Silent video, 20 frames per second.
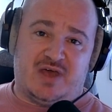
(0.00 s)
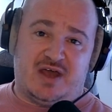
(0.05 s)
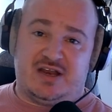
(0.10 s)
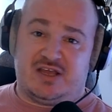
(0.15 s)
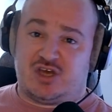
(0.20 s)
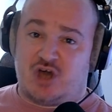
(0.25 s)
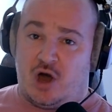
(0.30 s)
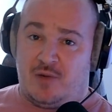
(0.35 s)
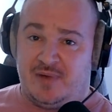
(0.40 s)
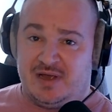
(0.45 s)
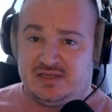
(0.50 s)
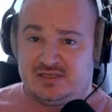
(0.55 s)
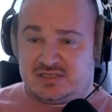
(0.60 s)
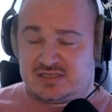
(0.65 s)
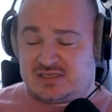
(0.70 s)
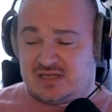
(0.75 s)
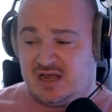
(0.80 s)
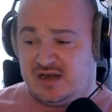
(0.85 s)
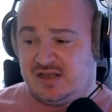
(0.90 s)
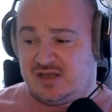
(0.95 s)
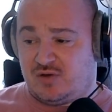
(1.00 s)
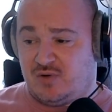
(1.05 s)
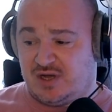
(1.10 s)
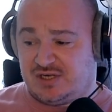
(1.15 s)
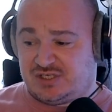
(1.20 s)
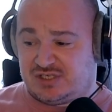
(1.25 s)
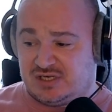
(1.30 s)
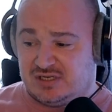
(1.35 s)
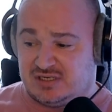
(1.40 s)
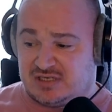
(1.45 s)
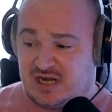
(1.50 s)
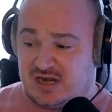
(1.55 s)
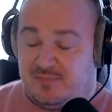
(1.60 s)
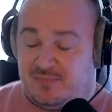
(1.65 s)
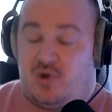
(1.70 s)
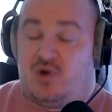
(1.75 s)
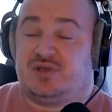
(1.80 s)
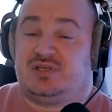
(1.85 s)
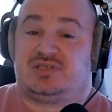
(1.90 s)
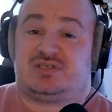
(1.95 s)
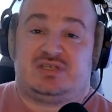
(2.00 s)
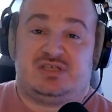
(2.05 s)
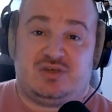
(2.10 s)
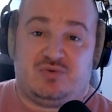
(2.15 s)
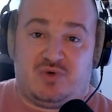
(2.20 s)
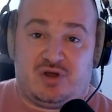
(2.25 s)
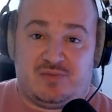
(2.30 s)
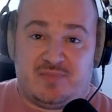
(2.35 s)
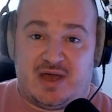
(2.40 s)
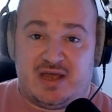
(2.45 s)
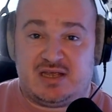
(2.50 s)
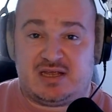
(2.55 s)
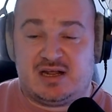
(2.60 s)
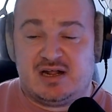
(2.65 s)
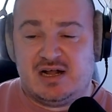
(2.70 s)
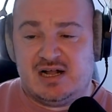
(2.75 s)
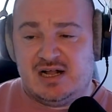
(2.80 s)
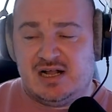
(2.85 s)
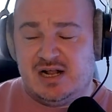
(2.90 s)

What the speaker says: Any comments, any questions, any points that you want to make,